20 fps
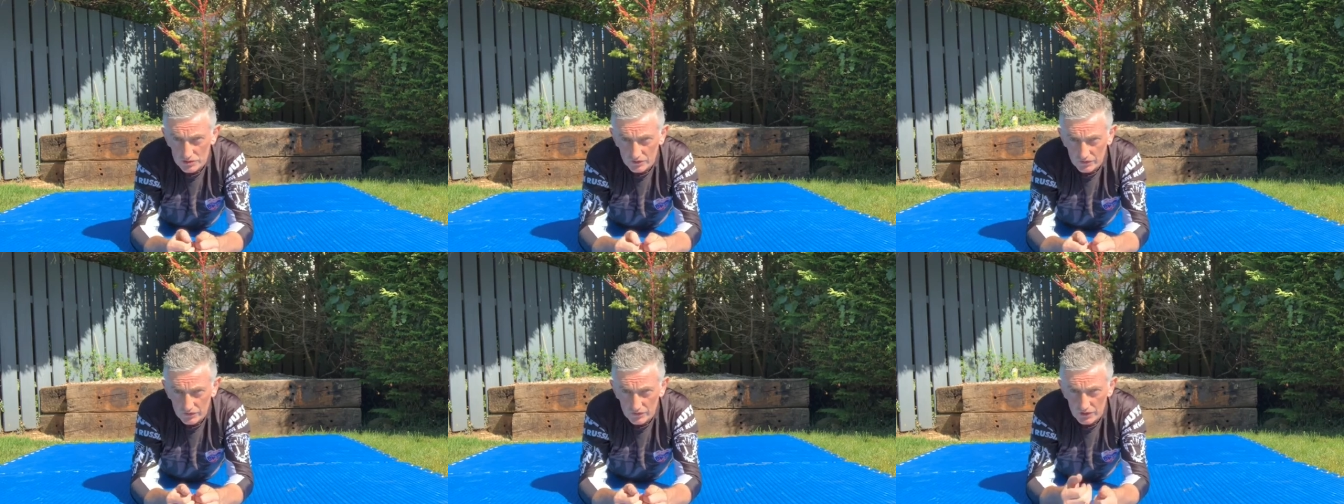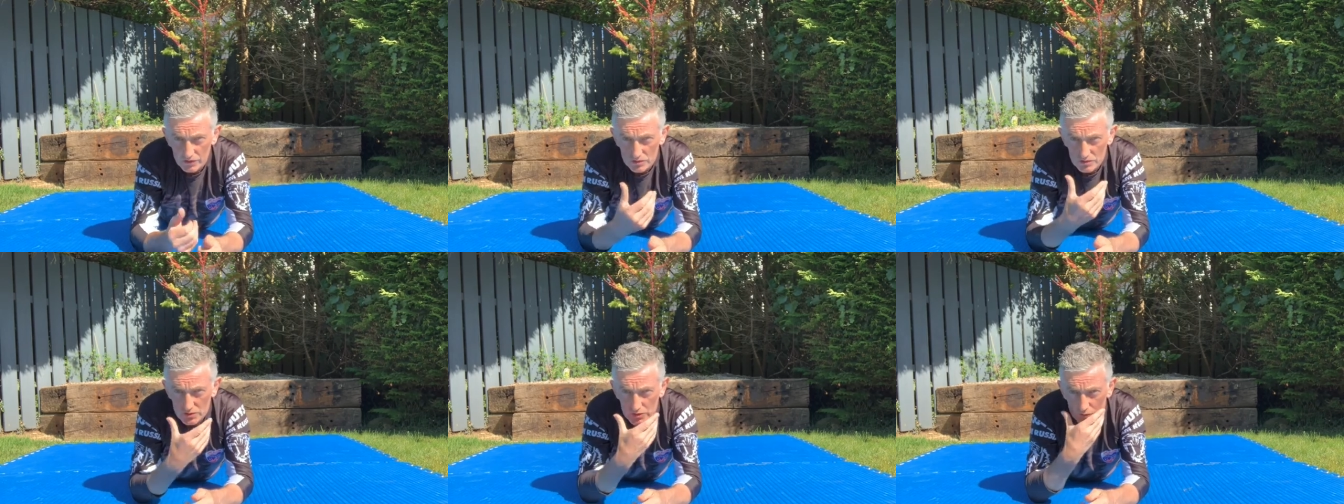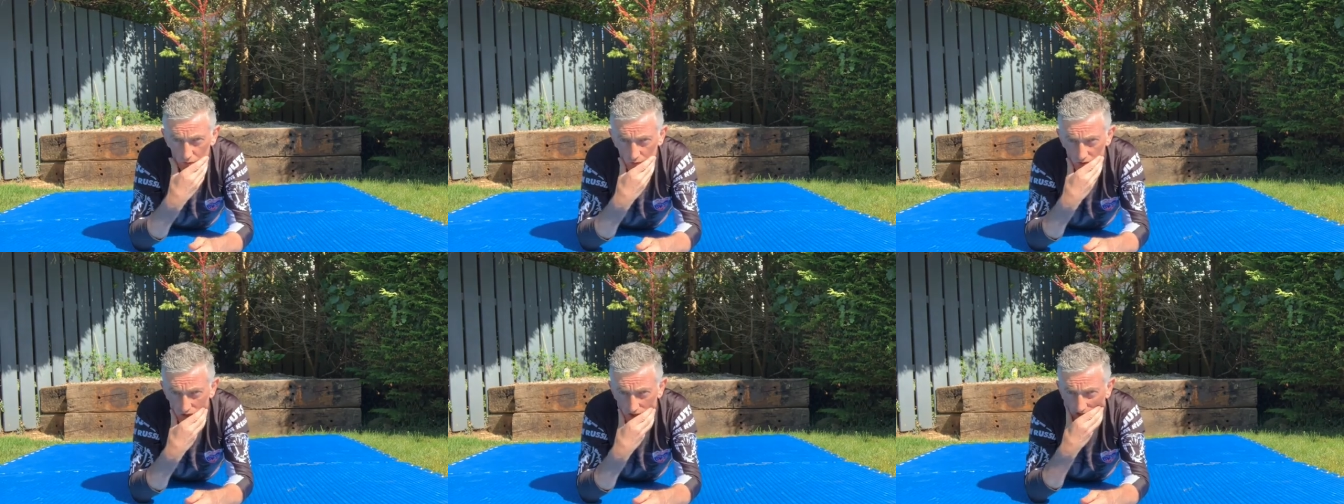their phones
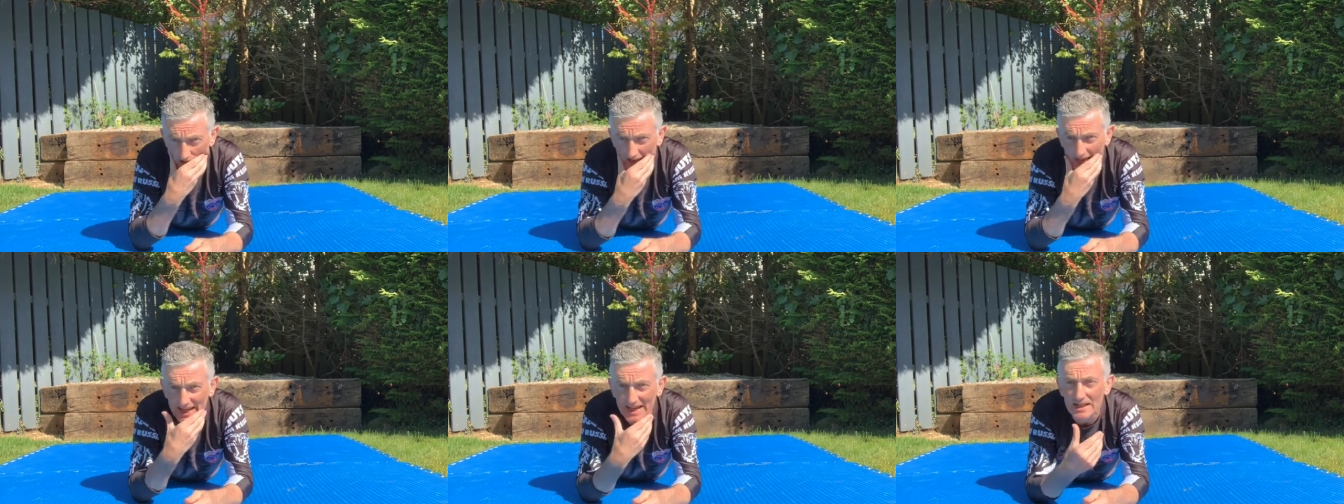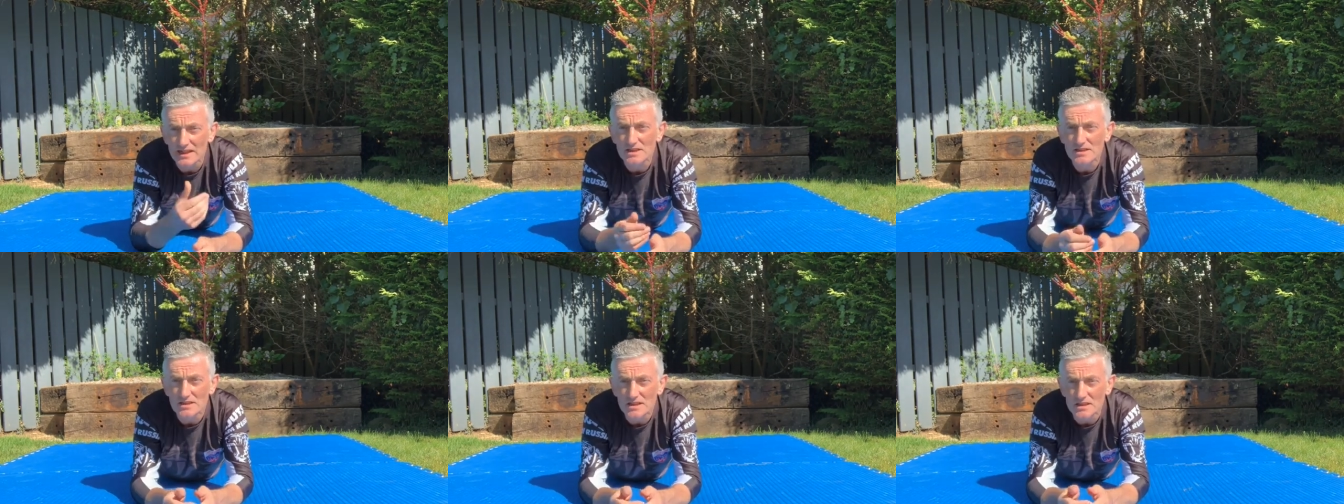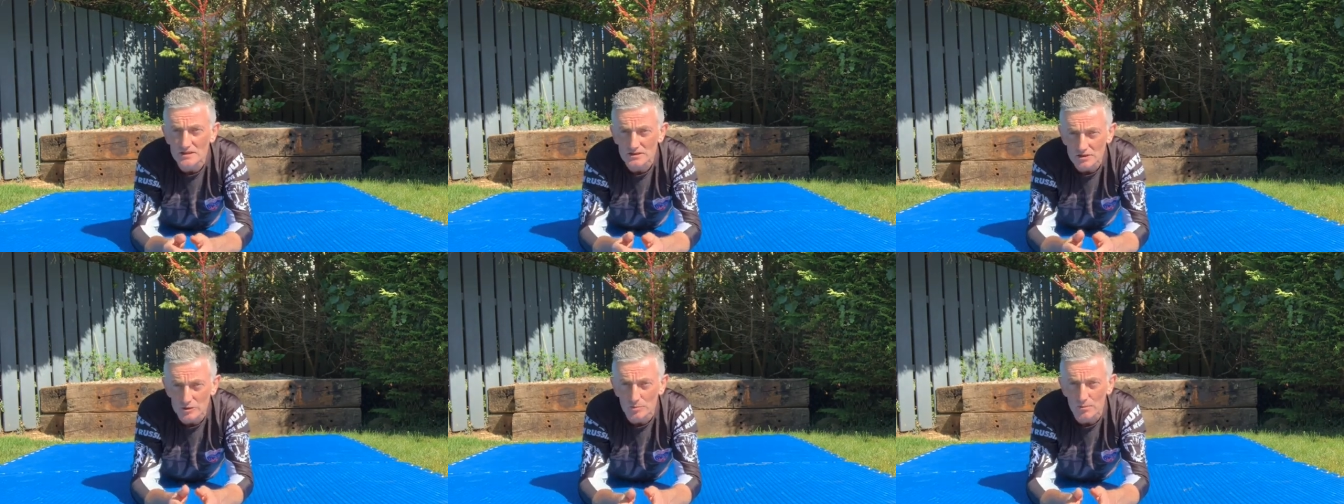where their head is
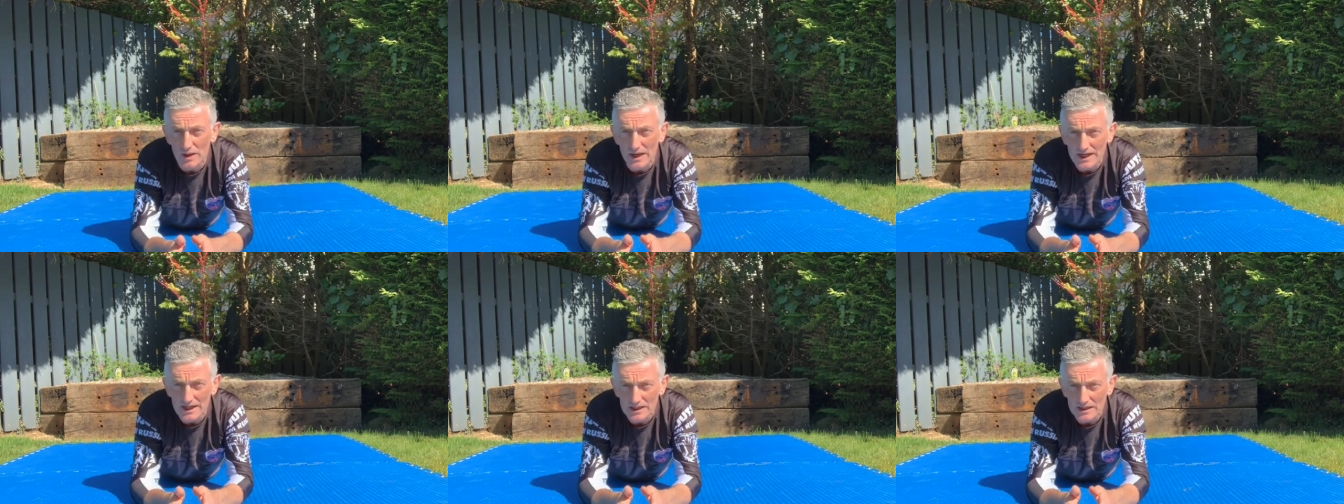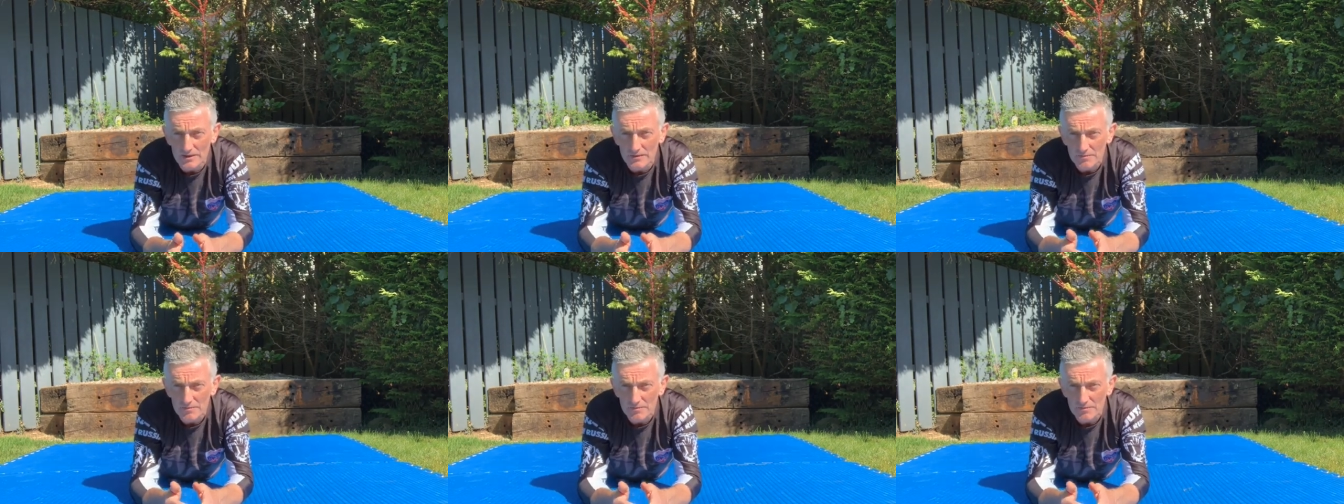tilted back.